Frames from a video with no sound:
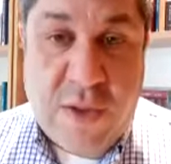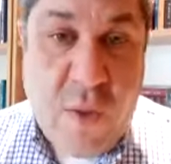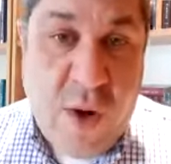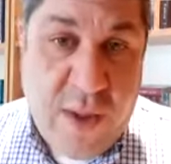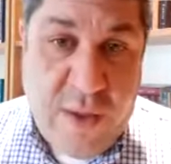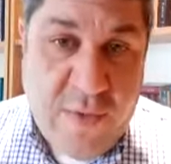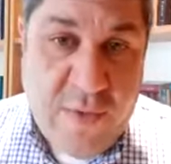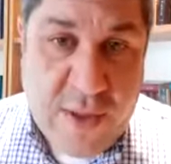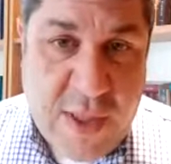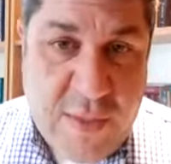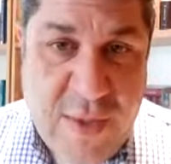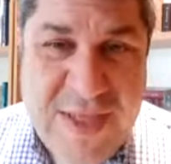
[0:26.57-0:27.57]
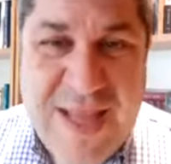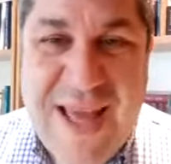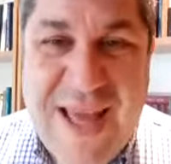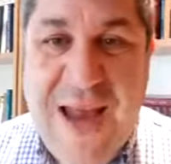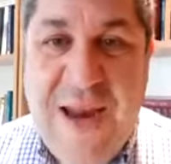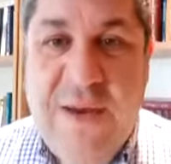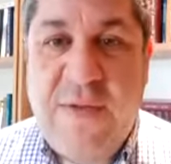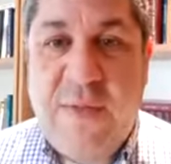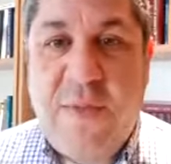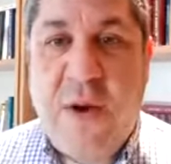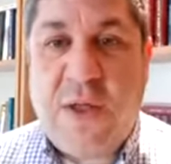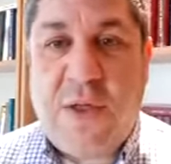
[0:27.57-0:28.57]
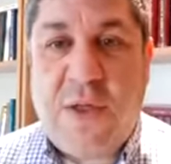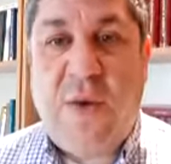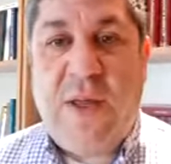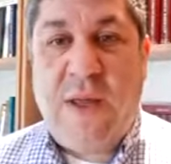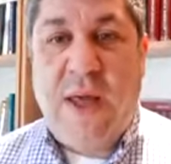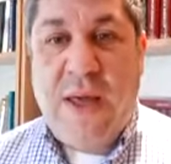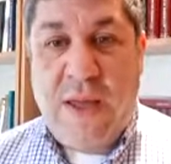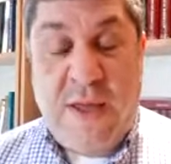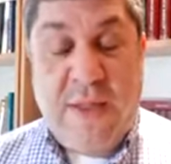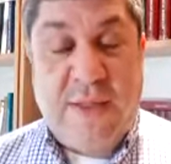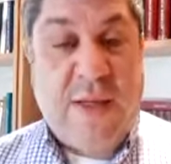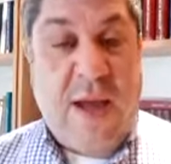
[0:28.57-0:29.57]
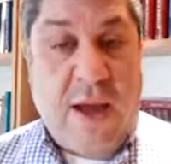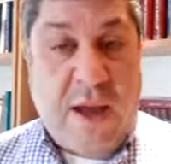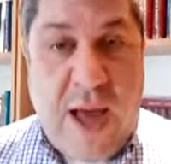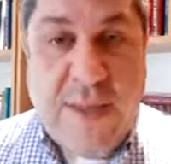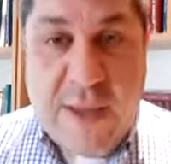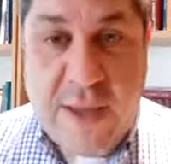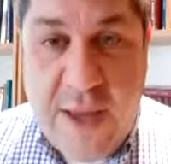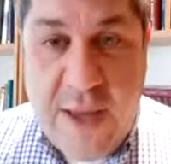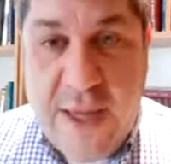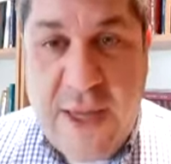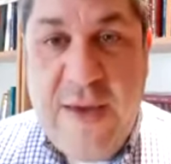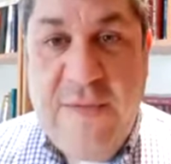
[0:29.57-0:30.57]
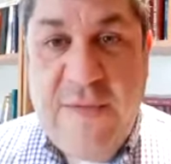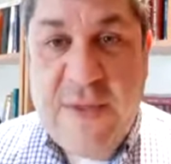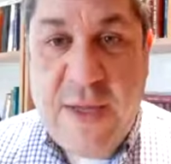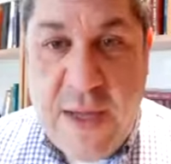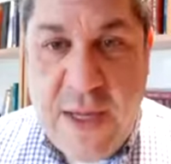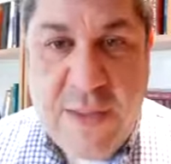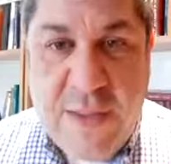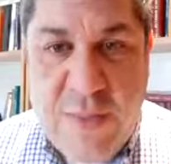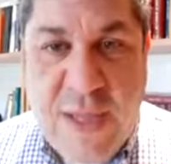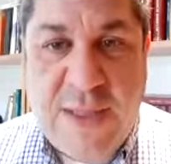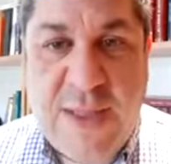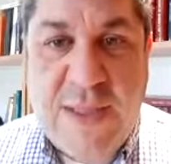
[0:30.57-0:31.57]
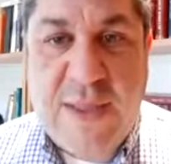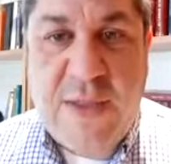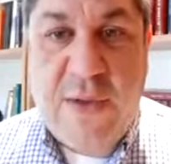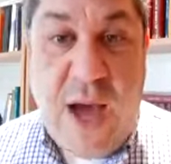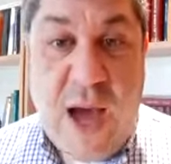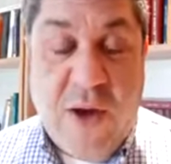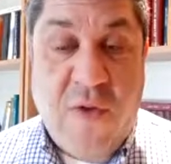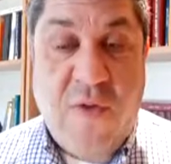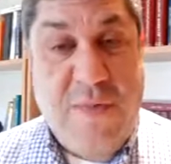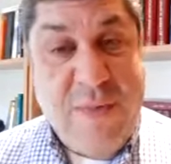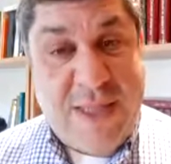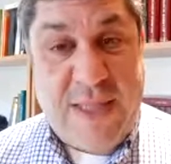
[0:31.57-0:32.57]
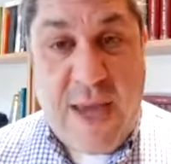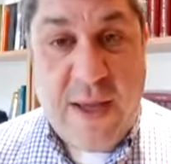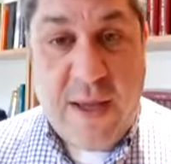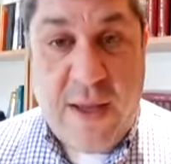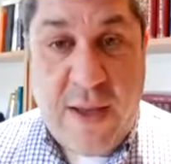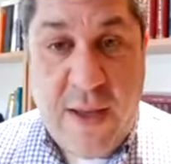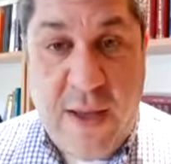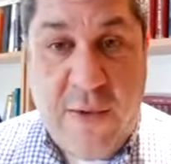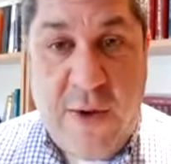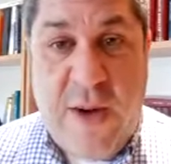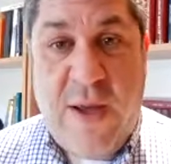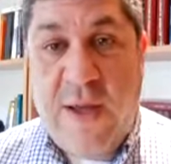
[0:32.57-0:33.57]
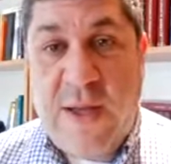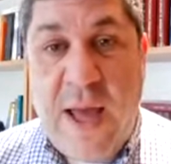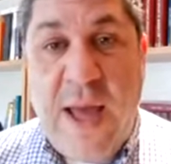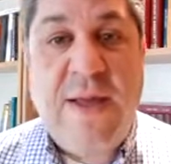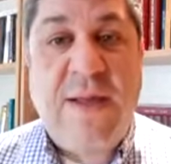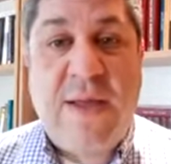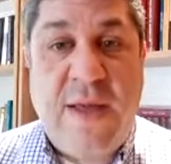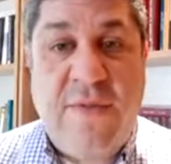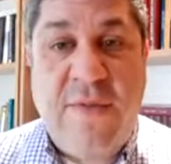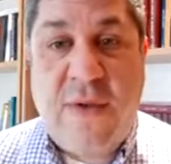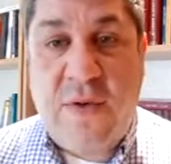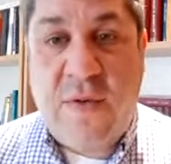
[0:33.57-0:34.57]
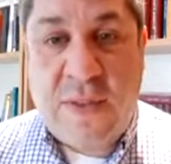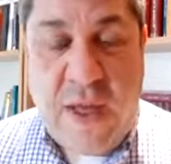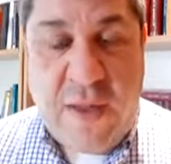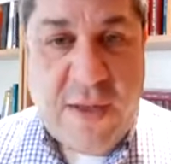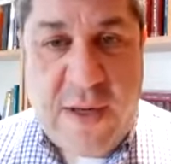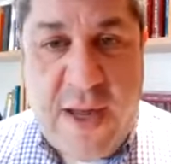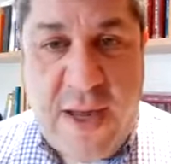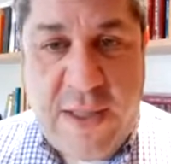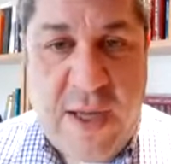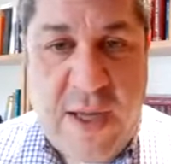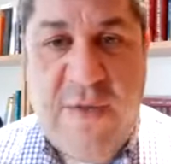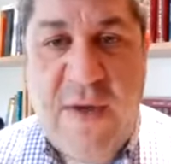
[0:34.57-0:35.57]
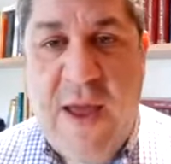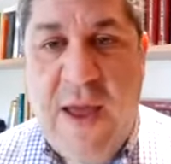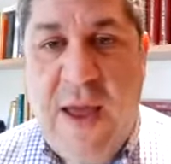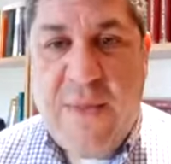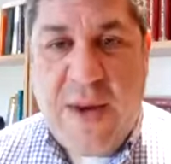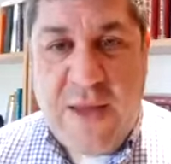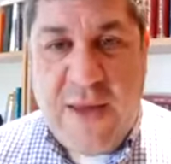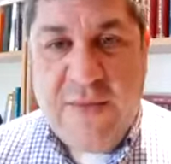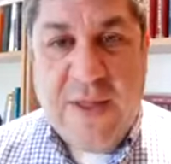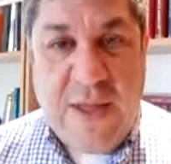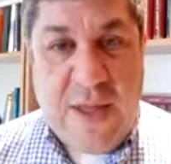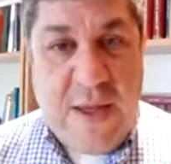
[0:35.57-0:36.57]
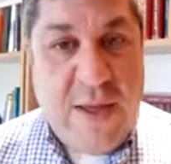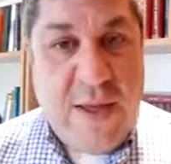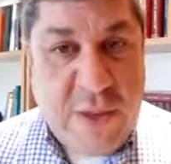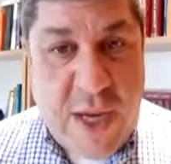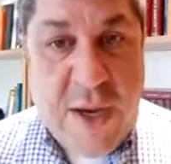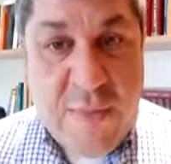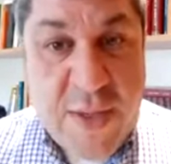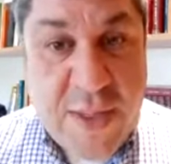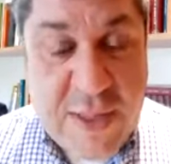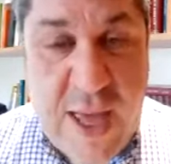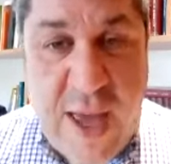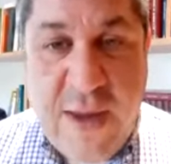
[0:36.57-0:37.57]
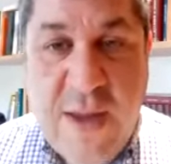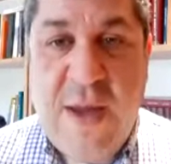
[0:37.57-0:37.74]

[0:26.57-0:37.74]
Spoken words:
One of them, for example, is at the end of the Parsha when Yitzchak, Isaac, gives his blessing to Yaakov mistakenly. Right? He intended to give it to his other son, Esau, but he gives it to Jacob instead.